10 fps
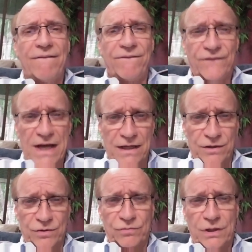
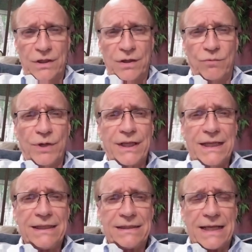follow what
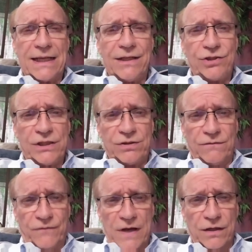he said she should
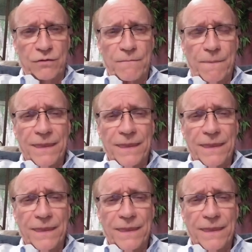follow.